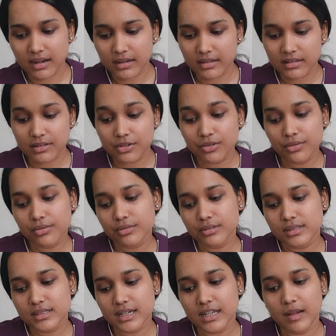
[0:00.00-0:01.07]
You
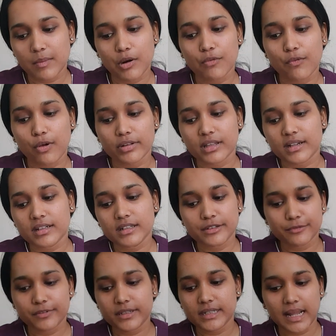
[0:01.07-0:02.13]
study about what are the
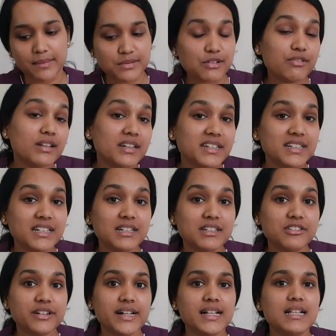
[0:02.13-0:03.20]
different types of clinical
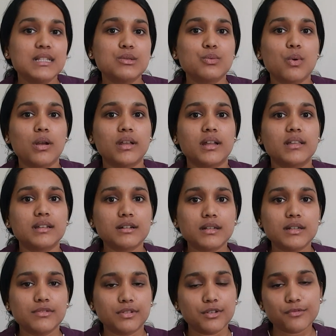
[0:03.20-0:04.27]
trials, what are the
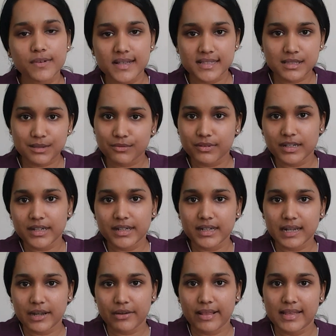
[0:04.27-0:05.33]
different phases of
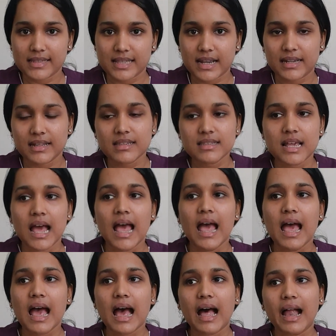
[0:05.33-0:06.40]
clinical trials, that is,
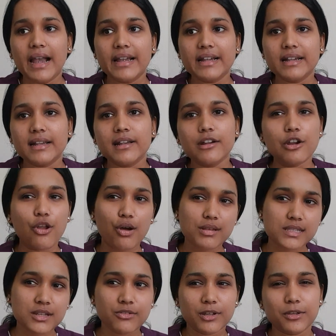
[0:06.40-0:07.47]
and and laws
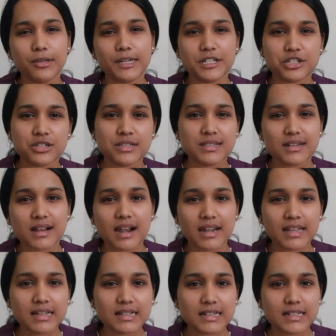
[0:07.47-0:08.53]
and regulations
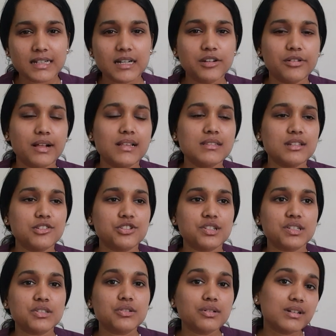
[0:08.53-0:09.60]
regarding clinical trials such
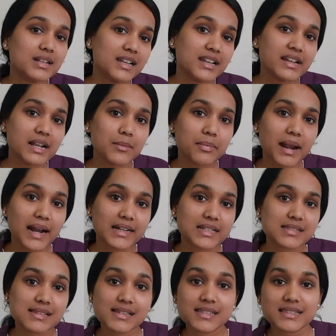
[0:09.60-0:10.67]
as good clinical
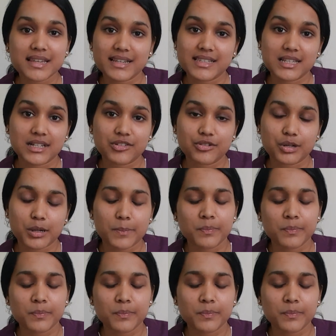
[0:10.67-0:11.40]
practices, etc.